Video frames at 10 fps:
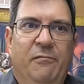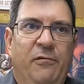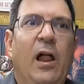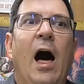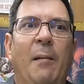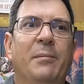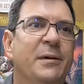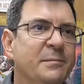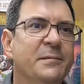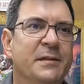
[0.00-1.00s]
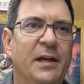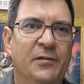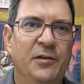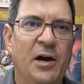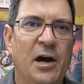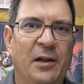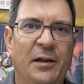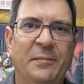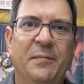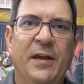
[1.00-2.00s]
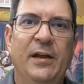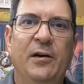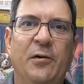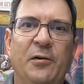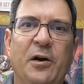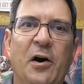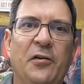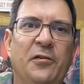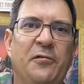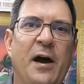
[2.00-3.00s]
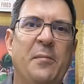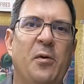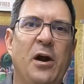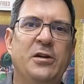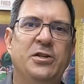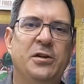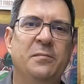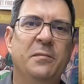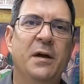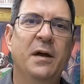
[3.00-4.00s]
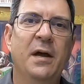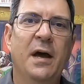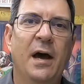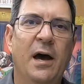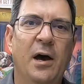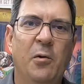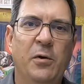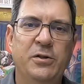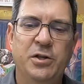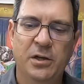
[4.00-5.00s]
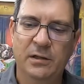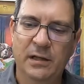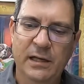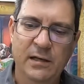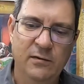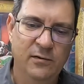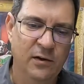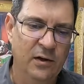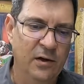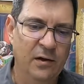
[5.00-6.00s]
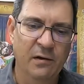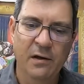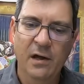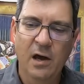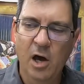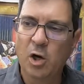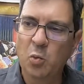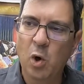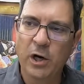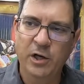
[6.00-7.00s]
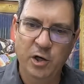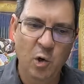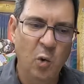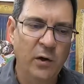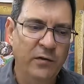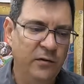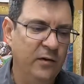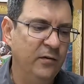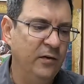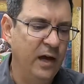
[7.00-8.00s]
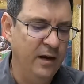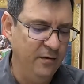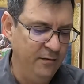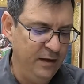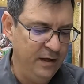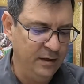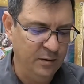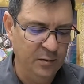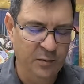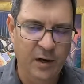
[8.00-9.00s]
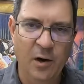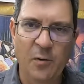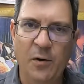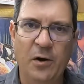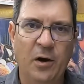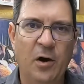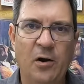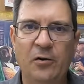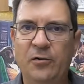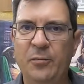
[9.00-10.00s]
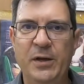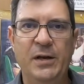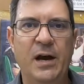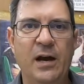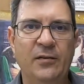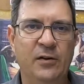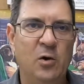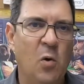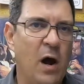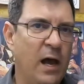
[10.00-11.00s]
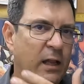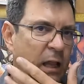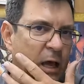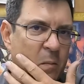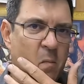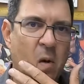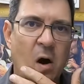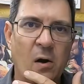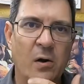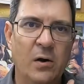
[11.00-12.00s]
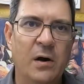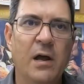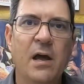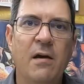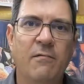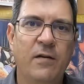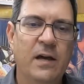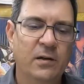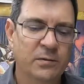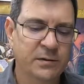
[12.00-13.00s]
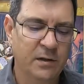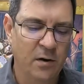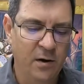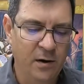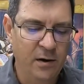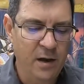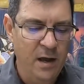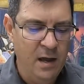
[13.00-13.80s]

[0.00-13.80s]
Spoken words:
flop, let's call it. It'll cause a vibration, which could lead to unwanted noise inside of the vehicle. We all want our cars to be nice and quiet like modern vehicles are.